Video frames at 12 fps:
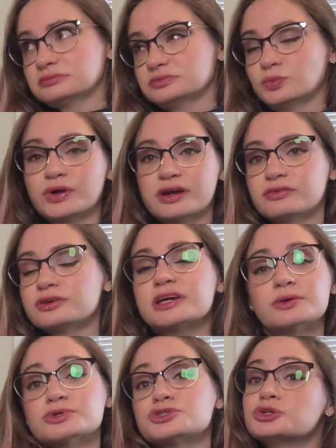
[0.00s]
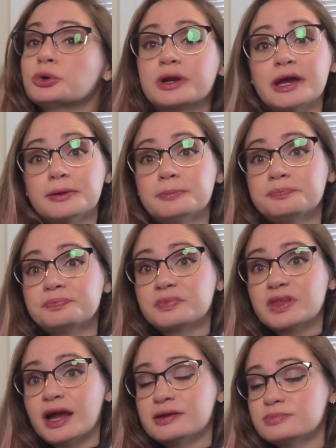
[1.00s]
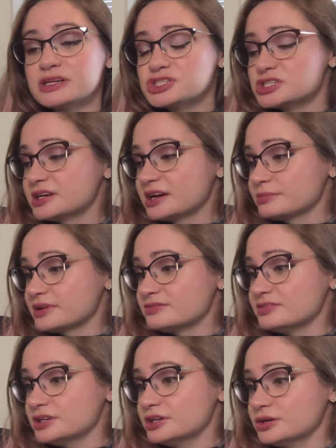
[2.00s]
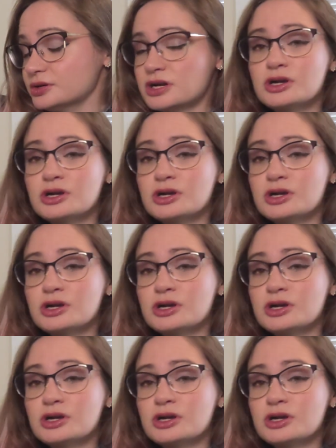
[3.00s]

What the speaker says: whatever day was snow day. I mentioned that in my video.